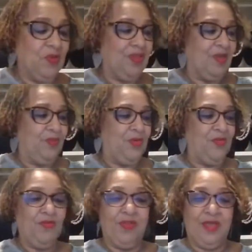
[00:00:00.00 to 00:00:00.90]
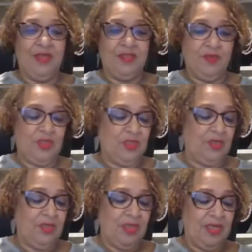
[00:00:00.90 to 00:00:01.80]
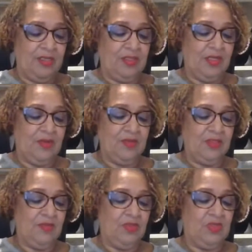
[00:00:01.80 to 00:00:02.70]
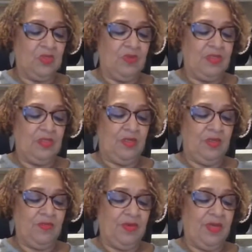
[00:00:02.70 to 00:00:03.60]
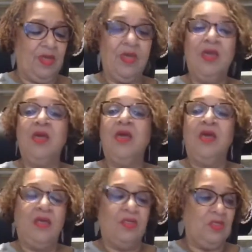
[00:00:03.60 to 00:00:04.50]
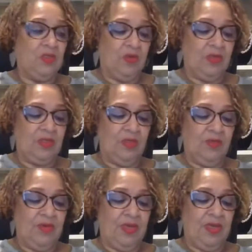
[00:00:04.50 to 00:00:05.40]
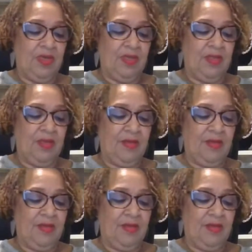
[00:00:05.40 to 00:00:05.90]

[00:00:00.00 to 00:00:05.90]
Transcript: want that beautiful necklace, I'm going to show you the necklace close up. She's 23. She's 23N.